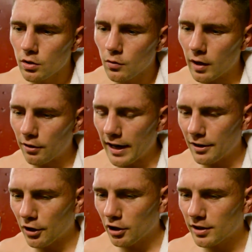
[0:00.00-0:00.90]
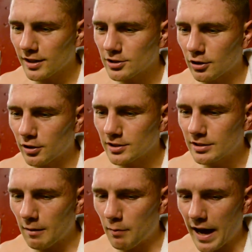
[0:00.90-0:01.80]
Well, right now, Chris, I'm going to
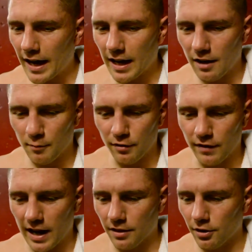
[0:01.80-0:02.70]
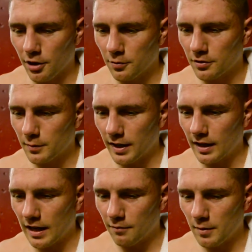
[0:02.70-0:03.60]
sit back. I have my father out with me.
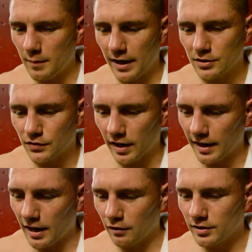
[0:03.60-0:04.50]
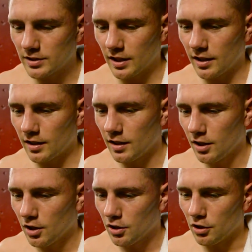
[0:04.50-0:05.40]
I have my best friend, Elvis, here.
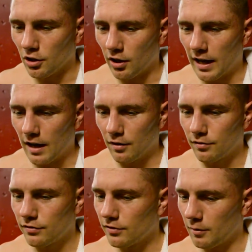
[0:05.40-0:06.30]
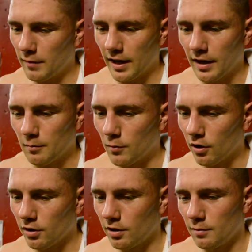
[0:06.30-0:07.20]
You know, I have my
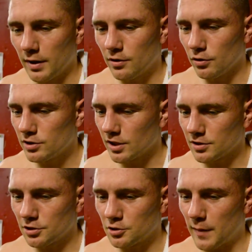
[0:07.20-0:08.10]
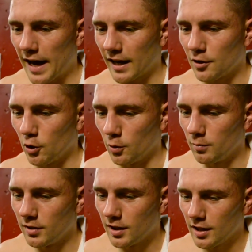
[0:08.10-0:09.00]
mother, my two sisters back at home.